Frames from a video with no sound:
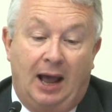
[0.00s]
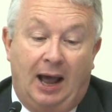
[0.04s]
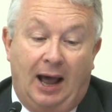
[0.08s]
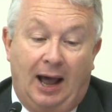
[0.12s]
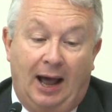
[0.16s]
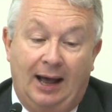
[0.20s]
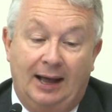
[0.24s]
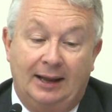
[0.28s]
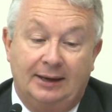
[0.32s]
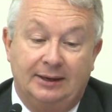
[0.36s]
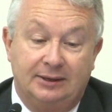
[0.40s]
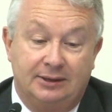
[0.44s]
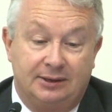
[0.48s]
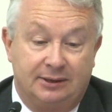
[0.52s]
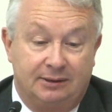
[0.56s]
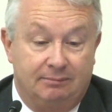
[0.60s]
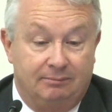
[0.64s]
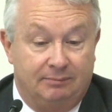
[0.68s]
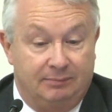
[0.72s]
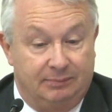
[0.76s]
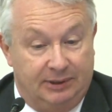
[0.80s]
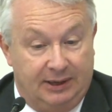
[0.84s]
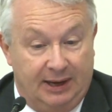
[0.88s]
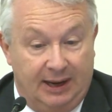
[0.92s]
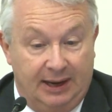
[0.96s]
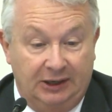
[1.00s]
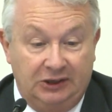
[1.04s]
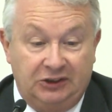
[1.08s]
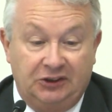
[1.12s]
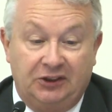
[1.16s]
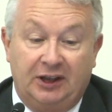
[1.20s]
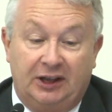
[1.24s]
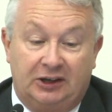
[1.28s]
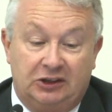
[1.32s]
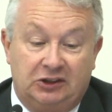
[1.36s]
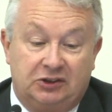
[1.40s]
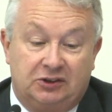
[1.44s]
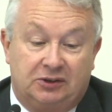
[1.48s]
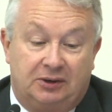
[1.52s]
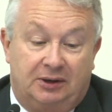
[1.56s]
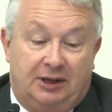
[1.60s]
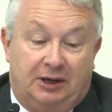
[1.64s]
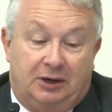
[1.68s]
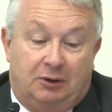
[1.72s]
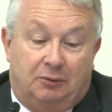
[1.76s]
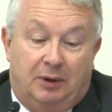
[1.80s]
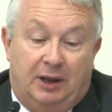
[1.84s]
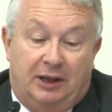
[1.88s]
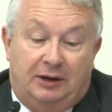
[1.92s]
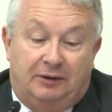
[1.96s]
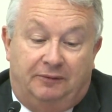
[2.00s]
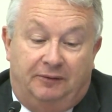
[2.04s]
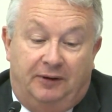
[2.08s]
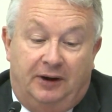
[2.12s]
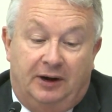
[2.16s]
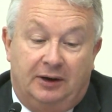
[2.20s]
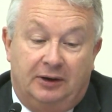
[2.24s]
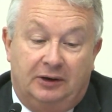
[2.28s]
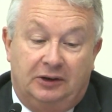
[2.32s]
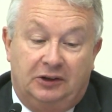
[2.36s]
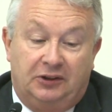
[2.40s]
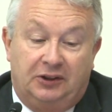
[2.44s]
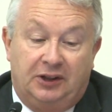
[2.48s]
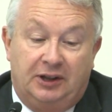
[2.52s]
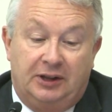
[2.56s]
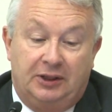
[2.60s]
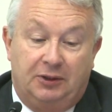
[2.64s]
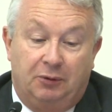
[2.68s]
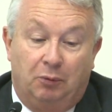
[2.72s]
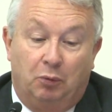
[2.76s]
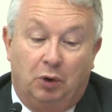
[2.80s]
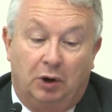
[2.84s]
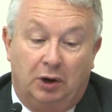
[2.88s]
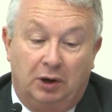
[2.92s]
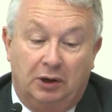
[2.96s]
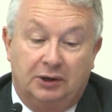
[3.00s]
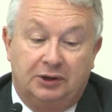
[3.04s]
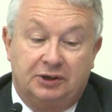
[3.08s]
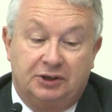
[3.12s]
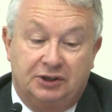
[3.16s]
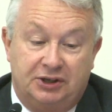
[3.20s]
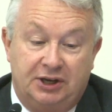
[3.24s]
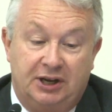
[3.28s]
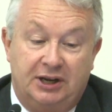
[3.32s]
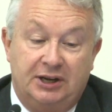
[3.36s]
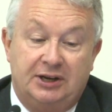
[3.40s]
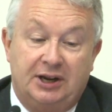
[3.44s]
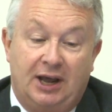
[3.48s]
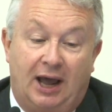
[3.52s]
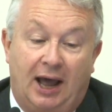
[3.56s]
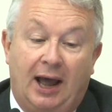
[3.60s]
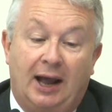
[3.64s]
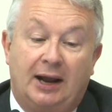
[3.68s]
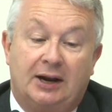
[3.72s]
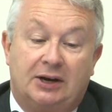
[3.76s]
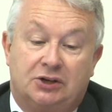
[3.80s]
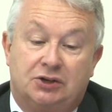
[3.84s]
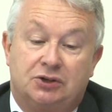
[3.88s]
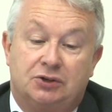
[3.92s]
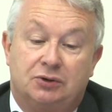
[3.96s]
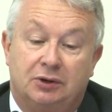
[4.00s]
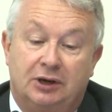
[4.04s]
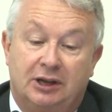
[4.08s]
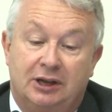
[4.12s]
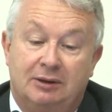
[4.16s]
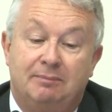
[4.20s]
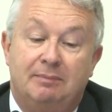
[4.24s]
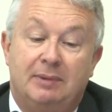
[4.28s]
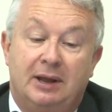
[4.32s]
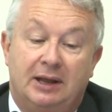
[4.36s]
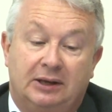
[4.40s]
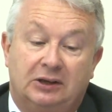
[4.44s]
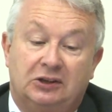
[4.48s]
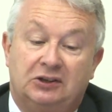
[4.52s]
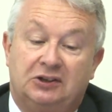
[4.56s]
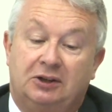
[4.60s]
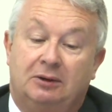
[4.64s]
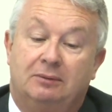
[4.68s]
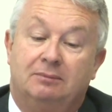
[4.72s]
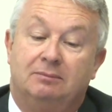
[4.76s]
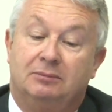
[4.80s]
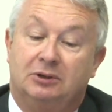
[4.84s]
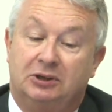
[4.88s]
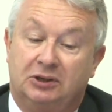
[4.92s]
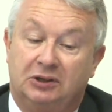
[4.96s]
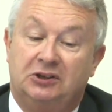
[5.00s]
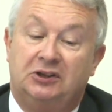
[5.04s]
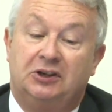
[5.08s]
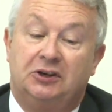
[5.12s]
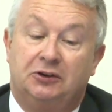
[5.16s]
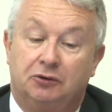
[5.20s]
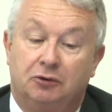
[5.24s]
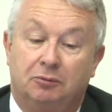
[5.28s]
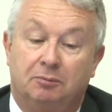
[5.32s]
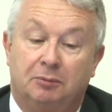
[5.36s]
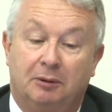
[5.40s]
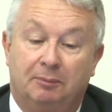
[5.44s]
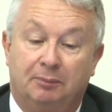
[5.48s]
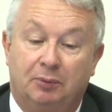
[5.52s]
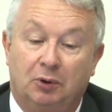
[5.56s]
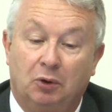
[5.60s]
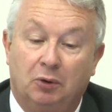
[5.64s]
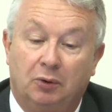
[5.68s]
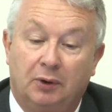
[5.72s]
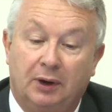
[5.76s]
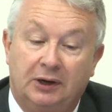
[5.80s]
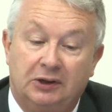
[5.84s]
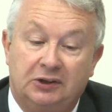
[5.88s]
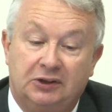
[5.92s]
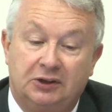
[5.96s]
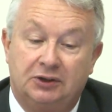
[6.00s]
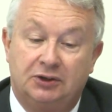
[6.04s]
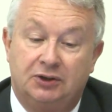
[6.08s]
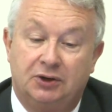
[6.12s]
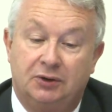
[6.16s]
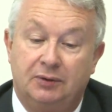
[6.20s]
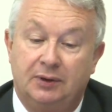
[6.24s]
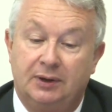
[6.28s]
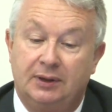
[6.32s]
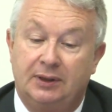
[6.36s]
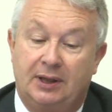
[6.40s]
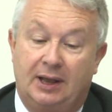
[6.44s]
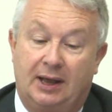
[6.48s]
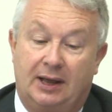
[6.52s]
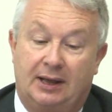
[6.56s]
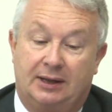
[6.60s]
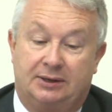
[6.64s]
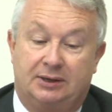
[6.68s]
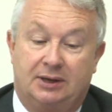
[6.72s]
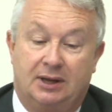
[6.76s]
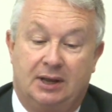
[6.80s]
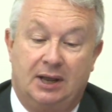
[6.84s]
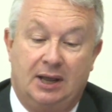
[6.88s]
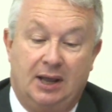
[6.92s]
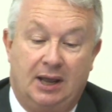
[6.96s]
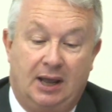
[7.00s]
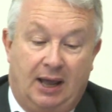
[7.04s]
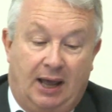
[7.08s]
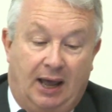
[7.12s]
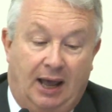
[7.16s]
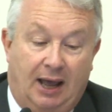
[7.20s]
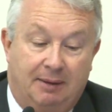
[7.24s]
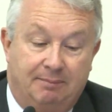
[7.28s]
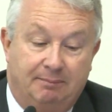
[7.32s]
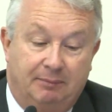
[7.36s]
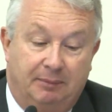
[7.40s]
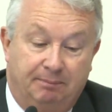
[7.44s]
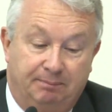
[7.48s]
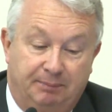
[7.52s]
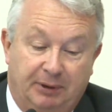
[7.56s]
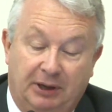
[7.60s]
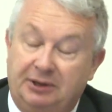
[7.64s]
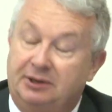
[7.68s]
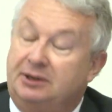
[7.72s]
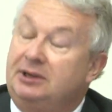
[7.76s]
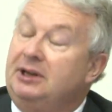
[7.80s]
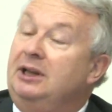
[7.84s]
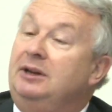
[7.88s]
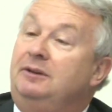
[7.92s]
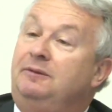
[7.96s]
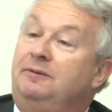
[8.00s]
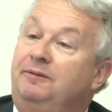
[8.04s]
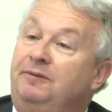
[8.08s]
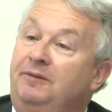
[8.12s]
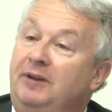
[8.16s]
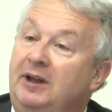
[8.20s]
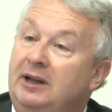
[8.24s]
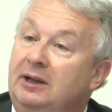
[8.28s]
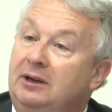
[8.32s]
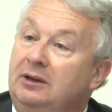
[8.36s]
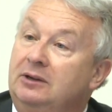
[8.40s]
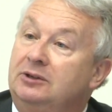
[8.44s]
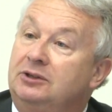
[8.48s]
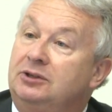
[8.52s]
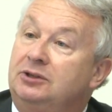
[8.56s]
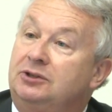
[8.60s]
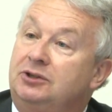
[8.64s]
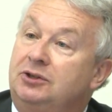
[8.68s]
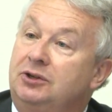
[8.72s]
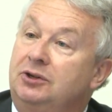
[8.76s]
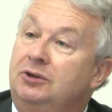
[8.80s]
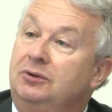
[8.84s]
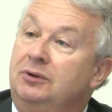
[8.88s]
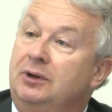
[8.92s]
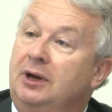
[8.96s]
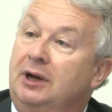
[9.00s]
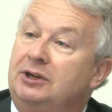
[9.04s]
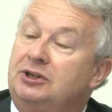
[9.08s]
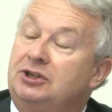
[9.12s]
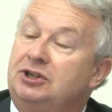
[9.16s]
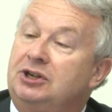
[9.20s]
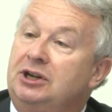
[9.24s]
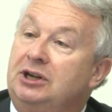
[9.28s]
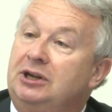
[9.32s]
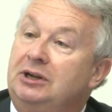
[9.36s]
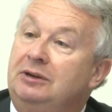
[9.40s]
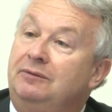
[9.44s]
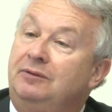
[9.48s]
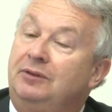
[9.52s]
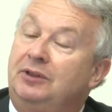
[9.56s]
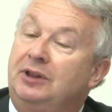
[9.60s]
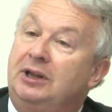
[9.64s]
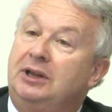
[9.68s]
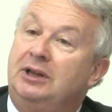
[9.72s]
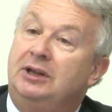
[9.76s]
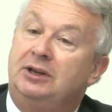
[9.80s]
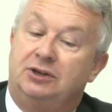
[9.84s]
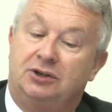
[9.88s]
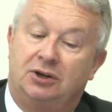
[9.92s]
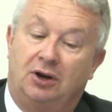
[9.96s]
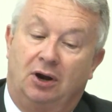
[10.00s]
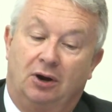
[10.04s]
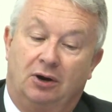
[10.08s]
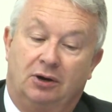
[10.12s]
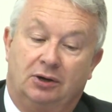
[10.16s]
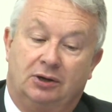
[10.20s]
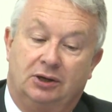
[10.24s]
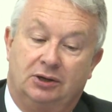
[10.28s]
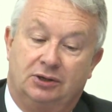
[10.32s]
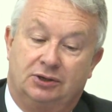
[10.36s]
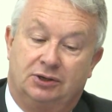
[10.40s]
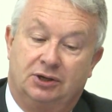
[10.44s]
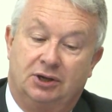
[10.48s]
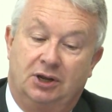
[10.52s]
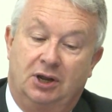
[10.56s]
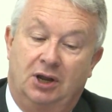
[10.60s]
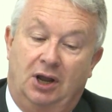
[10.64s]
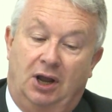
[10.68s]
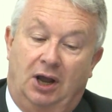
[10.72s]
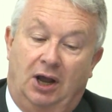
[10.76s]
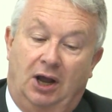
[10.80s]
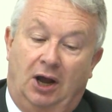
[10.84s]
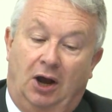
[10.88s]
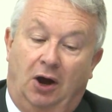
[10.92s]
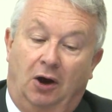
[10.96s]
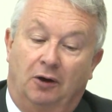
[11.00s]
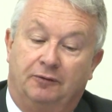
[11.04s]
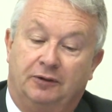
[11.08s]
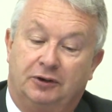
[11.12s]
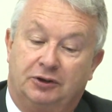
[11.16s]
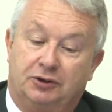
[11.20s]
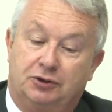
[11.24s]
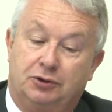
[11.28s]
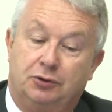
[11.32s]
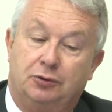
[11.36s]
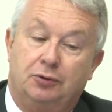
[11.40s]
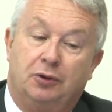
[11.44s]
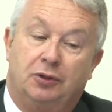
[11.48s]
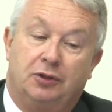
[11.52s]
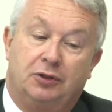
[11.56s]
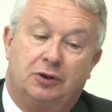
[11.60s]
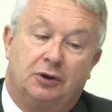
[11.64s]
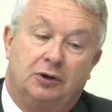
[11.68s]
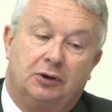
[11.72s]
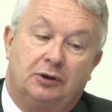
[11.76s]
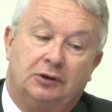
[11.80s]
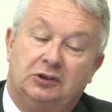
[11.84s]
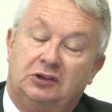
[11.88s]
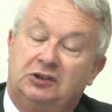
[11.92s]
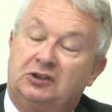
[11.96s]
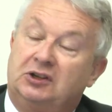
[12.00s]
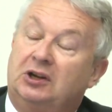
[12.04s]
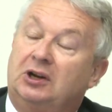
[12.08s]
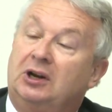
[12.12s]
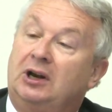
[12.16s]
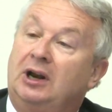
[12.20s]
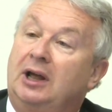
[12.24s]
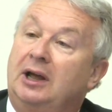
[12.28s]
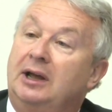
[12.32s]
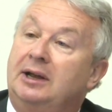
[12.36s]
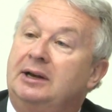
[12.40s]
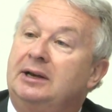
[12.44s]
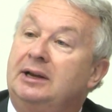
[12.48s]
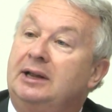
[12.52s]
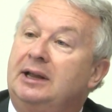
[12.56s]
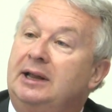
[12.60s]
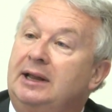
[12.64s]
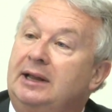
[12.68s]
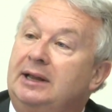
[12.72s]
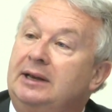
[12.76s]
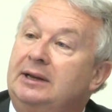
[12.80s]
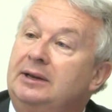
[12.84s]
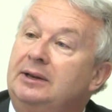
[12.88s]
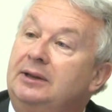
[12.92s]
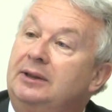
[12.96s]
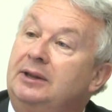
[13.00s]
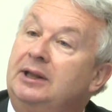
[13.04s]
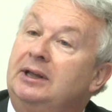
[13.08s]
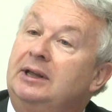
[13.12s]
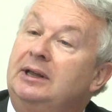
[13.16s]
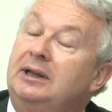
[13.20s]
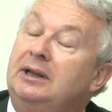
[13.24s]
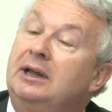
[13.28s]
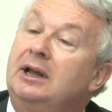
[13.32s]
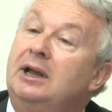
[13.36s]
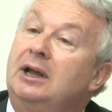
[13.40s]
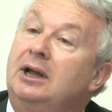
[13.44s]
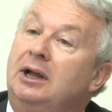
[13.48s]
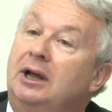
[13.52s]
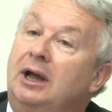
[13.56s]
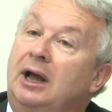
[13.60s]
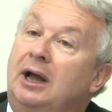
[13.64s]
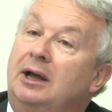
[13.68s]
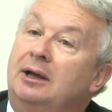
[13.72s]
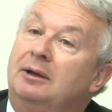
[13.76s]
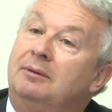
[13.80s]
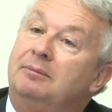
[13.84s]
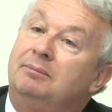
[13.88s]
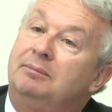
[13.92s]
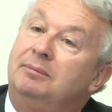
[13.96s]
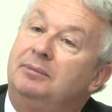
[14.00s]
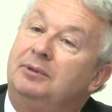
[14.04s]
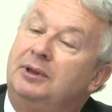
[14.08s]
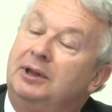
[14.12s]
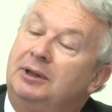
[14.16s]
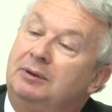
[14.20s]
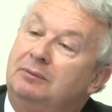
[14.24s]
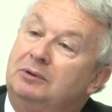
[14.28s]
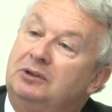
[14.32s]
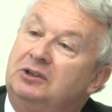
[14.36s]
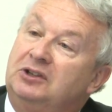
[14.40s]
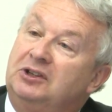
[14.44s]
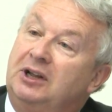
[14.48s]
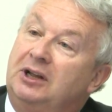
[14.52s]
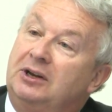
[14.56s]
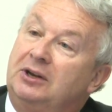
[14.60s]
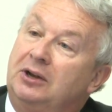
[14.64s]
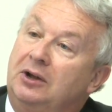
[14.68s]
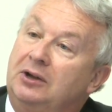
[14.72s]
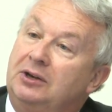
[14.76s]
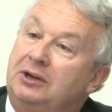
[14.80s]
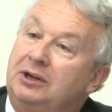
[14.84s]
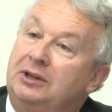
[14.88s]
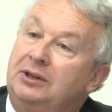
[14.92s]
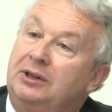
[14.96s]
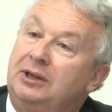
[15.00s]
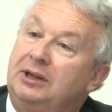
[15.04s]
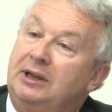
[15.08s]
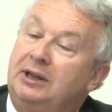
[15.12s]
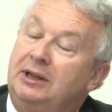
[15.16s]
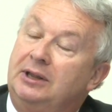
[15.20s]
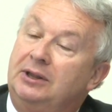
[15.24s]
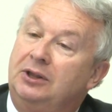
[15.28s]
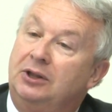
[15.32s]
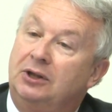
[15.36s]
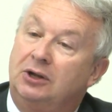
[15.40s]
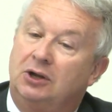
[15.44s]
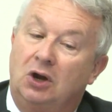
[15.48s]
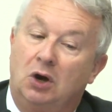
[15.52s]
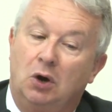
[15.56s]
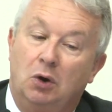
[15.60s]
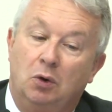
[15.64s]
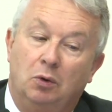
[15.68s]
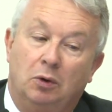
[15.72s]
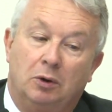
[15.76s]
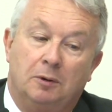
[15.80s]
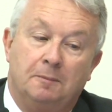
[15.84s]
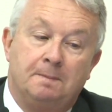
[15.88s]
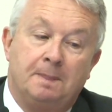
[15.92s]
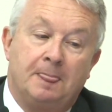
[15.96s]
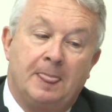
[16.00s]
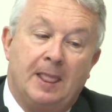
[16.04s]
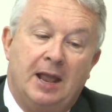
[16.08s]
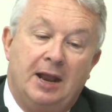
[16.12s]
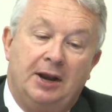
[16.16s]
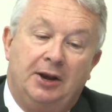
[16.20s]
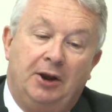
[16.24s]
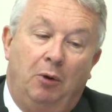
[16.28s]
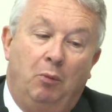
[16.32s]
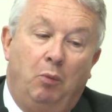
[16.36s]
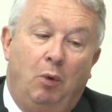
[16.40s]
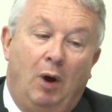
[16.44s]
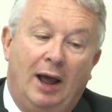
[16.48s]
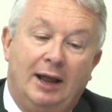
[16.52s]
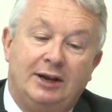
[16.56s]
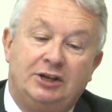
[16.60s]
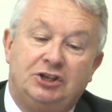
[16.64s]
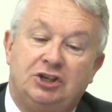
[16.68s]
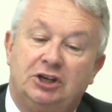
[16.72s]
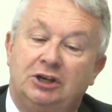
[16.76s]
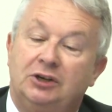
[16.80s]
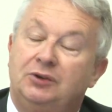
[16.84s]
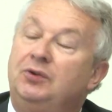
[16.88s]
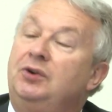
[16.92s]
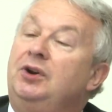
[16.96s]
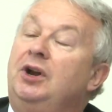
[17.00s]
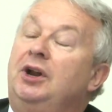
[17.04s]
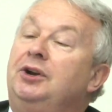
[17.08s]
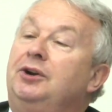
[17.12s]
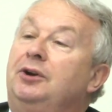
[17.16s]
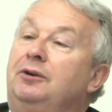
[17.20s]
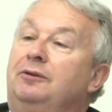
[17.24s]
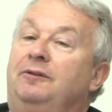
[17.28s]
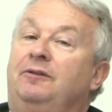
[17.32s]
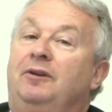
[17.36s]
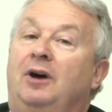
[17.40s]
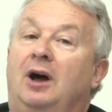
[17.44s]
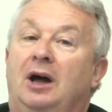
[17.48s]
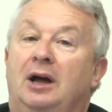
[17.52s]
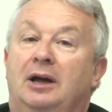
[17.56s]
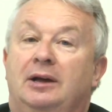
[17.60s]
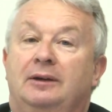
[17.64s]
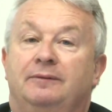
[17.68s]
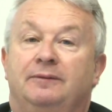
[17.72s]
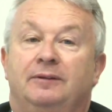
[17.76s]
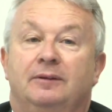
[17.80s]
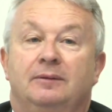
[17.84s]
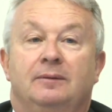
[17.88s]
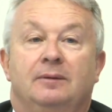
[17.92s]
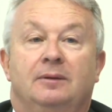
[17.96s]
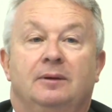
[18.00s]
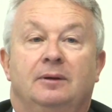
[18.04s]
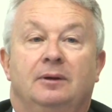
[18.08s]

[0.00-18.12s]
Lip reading: And yes, that's, in fairness, the world did actually make some considerable progress in doing that. But it failed to achieve the target of a 2/3 decline in the, that was set out in the goal. Now, why children under 5?